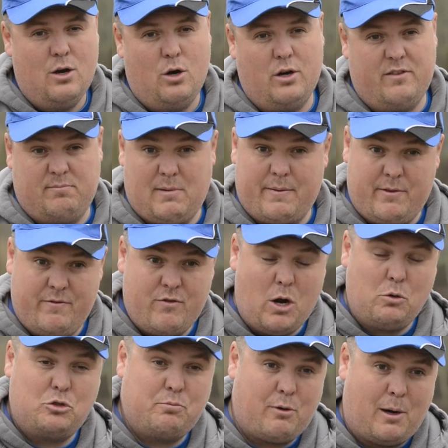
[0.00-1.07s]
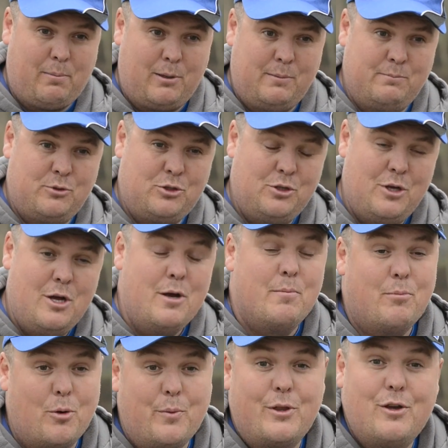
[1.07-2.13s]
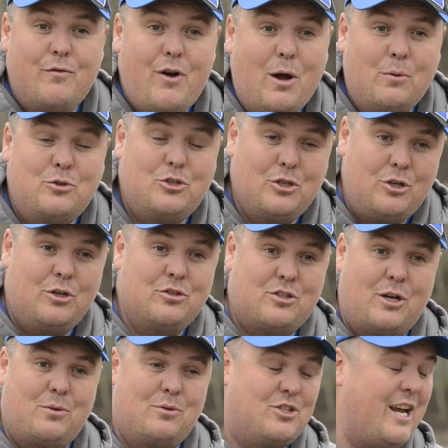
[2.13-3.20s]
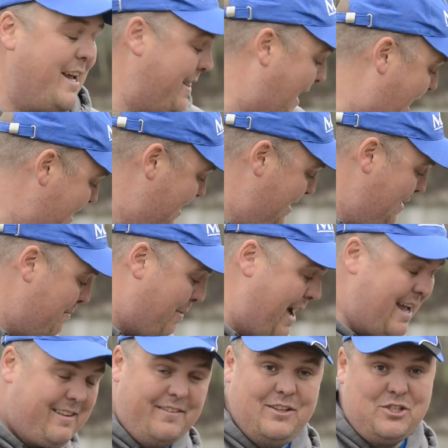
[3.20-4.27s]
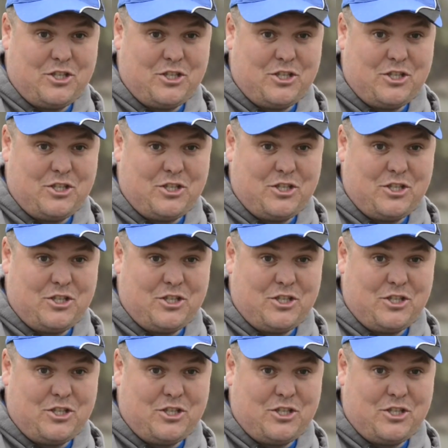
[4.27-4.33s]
or if I'm having roach problems. But with the roach, also saying that, by adding the